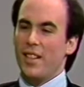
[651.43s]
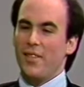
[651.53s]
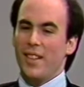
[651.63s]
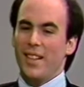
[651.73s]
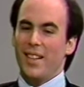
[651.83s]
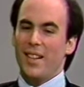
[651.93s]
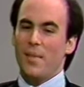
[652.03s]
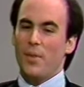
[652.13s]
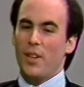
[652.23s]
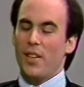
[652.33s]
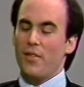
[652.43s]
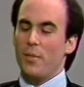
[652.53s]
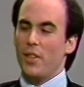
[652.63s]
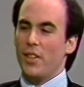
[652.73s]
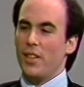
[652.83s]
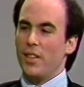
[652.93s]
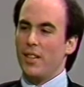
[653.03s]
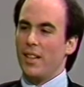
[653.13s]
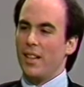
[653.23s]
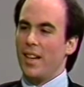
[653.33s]
I find I'm more comfortable as
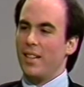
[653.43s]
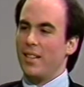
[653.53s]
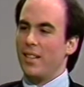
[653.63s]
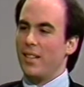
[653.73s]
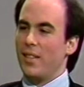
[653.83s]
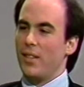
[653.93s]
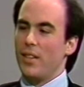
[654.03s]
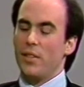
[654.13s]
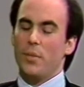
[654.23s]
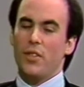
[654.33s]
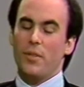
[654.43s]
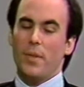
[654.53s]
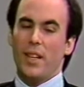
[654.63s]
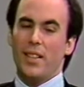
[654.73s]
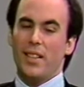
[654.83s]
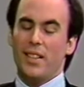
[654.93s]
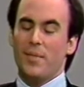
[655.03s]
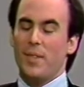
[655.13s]
an agnostic as far as observing politics.